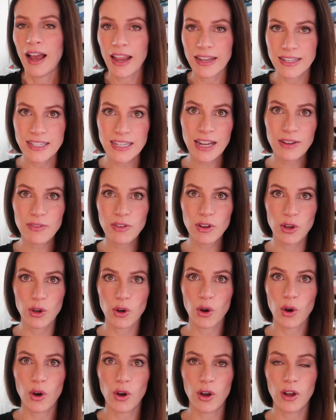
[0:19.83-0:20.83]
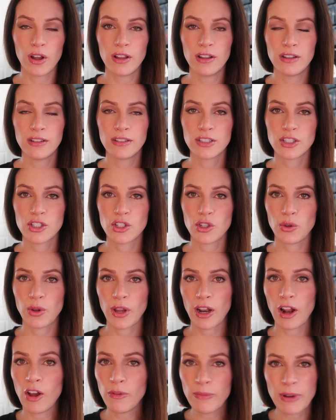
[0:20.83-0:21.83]
I did have a goal to
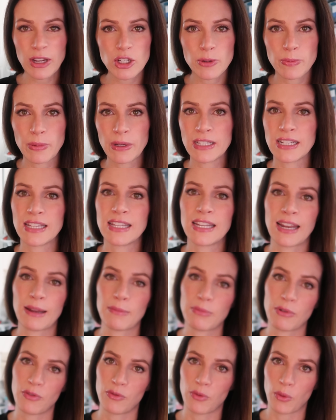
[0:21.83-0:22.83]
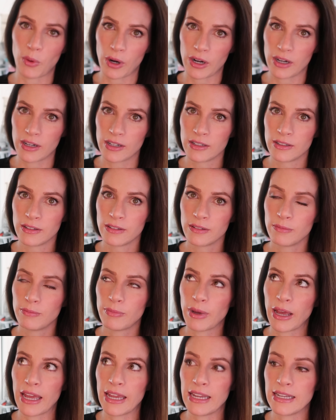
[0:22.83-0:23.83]
get all my shipping done the night before,
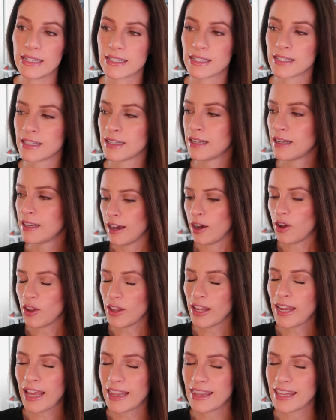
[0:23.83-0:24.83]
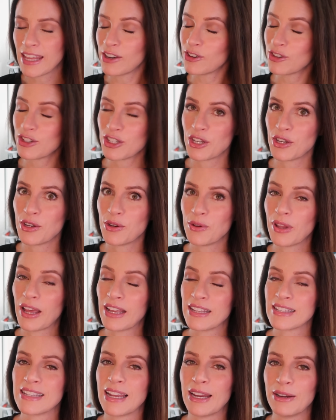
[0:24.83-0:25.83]
but all I had the energy to do
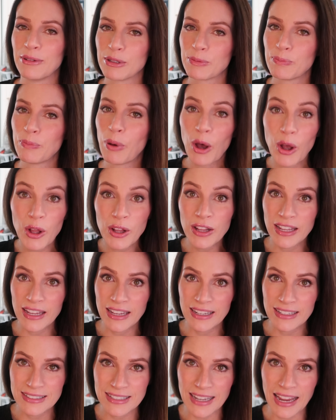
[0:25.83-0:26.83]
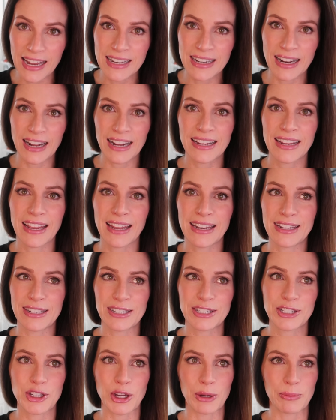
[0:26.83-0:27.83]
last night was pull it and not get
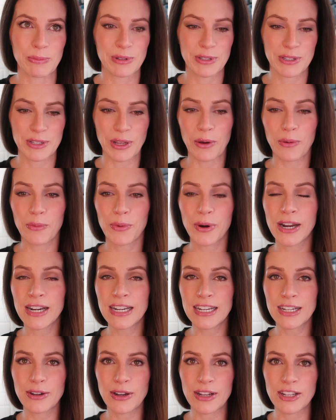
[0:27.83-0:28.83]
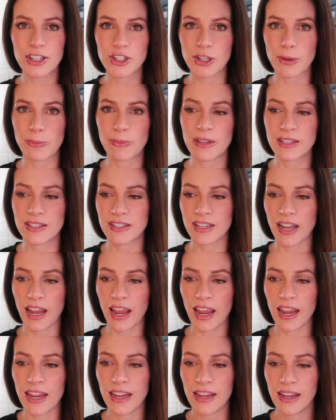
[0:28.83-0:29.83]
it shipped. So we're gonna go ahead and ship this
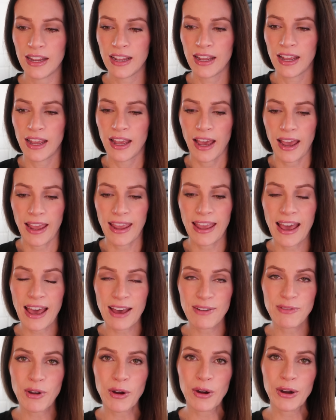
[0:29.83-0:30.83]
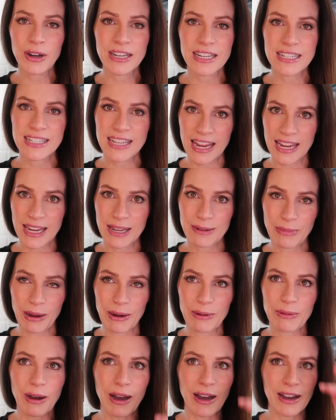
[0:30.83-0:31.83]
today. I have already taken
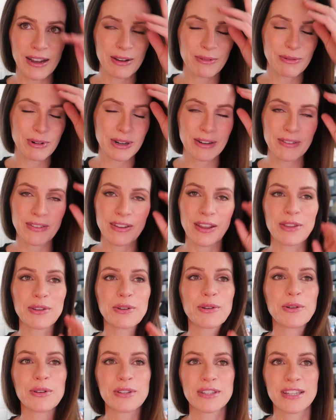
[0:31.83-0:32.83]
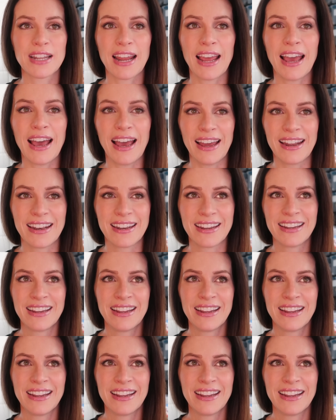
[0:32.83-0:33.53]
my walk. One of the other goals that I had